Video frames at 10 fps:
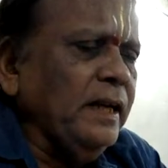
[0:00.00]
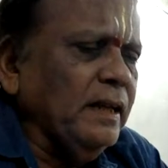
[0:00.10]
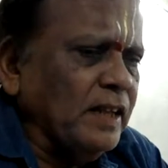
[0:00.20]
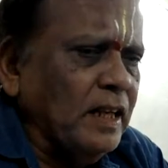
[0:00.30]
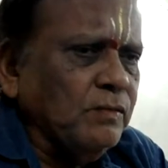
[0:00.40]

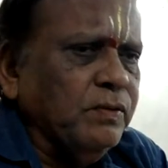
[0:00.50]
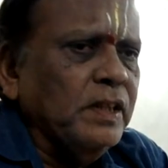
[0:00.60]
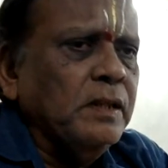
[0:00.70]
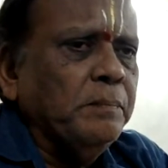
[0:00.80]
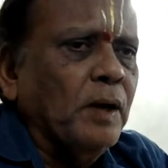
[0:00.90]
transfers the
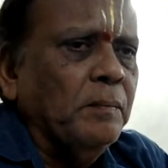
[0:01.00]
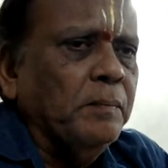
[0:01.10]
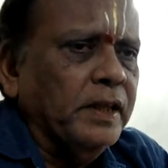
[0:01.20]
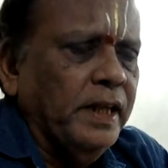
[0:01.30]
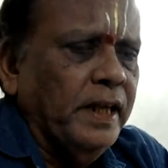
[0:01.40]

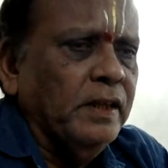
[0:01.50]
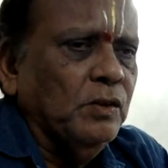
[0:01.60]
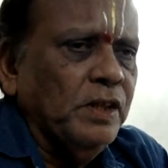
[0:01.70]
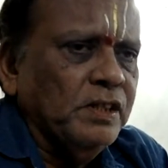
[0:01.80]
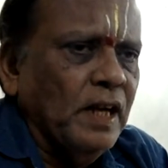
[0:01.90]
property to his
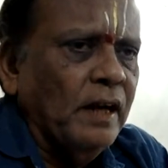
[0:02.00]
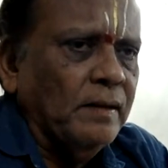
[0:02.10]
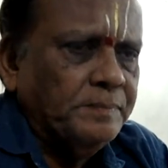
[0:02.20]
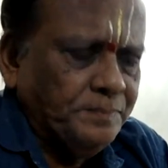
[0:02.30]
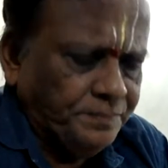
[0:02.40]
son.
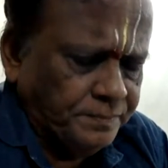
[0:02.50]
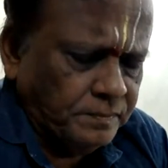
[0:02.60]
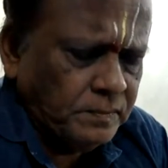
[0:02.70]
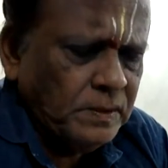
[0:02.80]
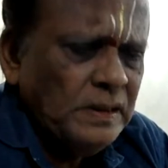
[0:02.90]

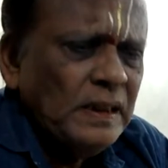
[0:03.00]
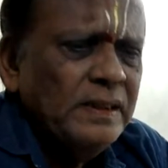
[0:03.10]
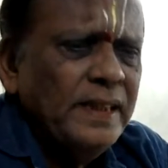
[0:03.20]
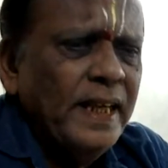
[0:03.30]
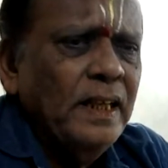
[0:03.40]

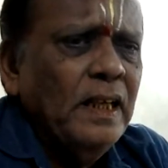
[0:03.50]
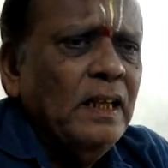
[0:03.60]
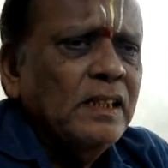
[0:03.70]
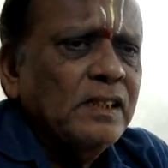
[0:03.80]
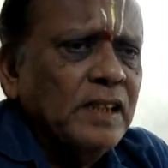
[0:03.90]
Then
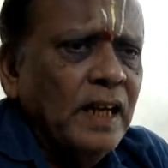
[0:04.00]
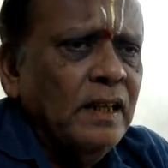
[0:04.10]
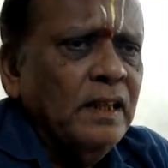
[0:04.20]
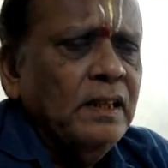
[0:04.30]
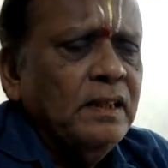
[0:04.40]
son,
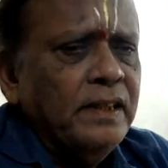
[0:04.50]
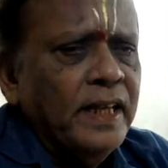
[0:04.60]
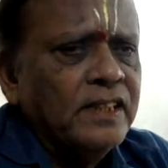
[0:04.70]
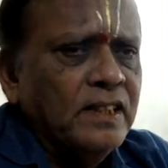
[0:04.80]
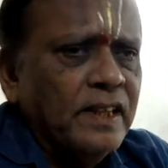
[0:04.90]

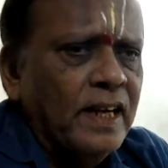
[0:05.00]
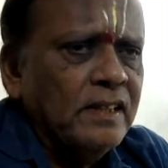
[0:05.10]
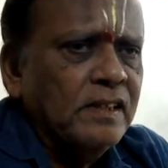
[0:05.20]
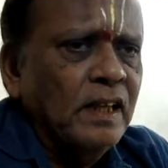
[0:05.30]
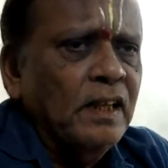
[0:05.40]
next
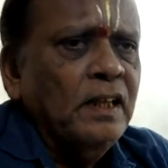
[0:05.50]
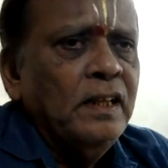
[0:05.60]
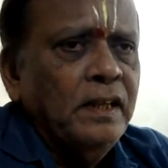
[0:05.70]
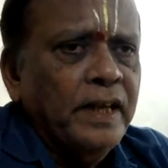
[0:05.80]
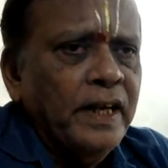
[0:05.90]
grandson,
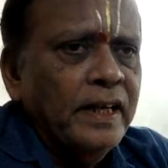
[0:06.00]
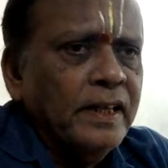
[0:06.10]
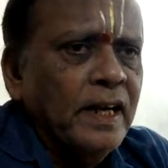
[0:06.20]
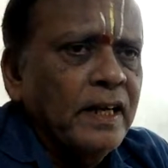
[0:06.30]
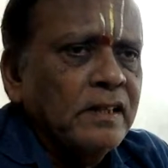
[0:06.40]
great
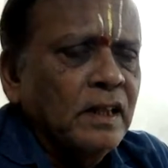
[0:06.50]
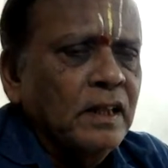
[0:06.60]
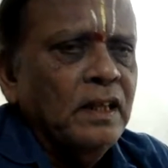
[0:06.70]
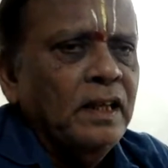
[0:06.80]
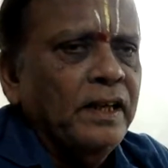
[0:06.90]
grandson,
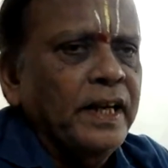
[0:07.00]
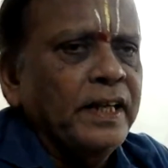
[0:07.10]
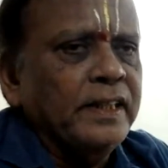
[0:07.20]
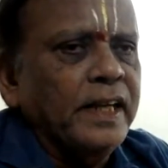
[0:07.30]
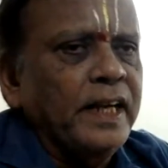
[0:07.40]

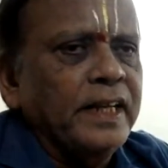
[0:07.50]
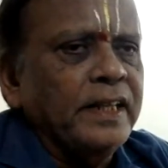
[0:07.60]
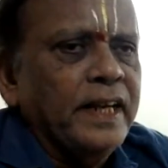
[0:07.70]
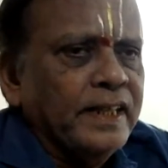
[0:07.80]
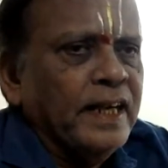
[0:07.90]

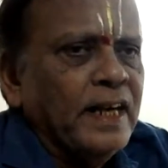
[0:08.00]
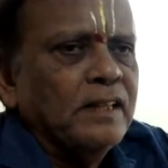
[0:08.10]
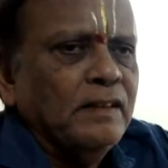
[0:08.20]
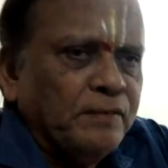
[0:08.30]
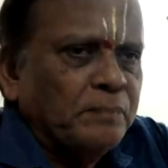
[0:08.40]
great grandson,
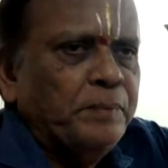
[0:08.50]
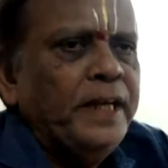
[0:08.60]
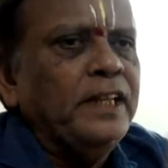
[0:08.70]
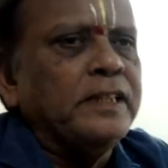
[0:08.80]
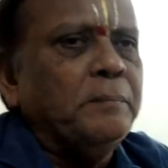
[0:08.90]
for
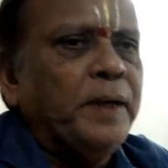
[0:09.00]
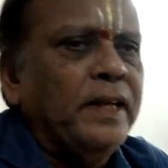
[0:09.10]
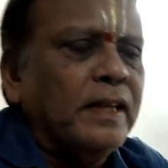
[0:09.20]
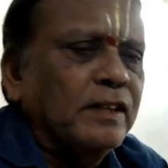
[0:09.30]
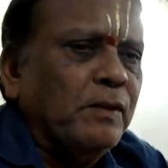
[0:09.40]
PD say PD.
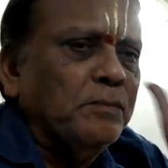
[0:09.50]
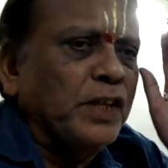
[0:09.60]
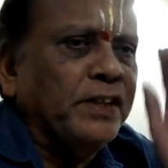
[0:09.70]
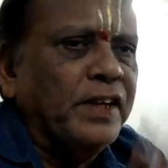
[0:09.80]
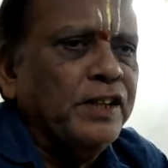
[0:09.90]
That is from
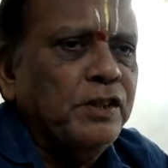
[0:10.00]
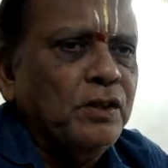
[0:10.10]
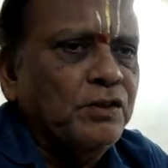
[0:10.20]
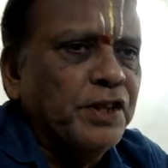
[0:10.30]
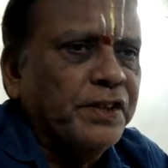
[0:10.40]
generation to
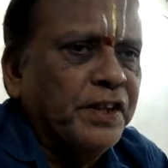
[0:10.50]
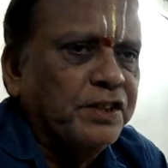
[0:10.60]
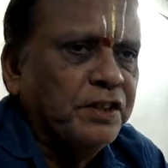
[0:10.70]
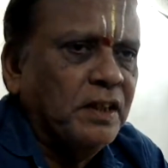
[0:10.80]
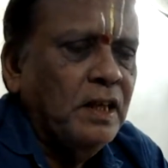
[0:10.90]
generation.
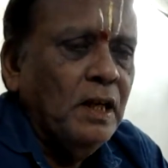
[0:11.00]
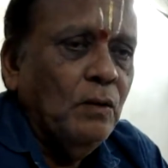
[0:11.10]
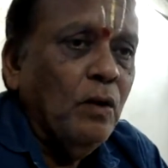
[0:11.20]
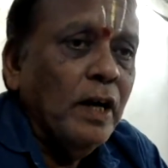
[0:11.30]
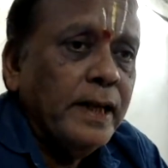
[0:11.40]

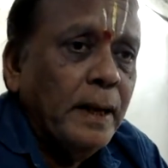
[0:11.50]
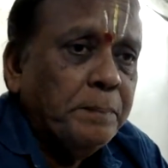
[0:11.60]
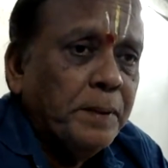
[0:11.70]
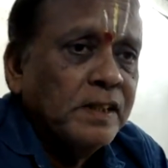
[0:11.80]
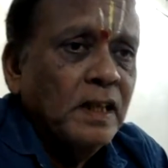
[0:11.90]
What
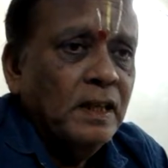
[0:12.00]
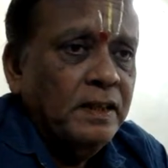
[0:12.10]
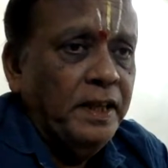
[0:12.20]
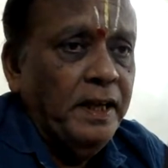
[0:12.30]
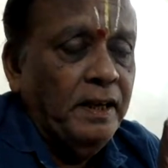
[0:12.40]
happens?
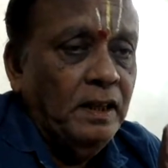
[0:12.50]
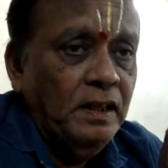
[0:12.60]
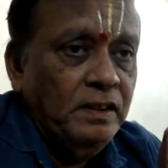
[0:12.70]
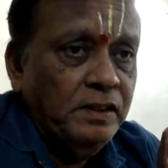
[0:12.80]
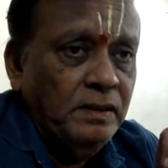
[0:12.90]
The
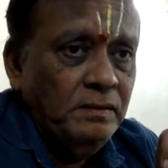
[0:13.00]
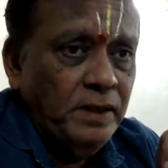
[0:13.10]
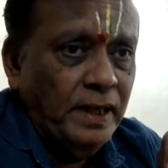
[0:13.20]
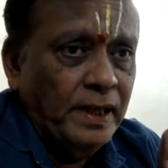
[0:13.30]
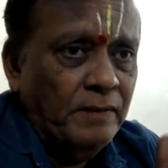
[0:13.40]

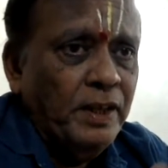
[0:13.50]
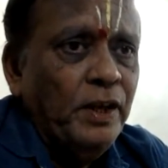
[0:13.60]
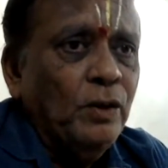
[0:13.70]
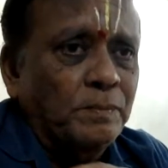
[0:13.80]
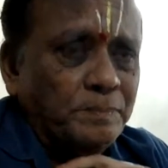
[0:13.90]
revenue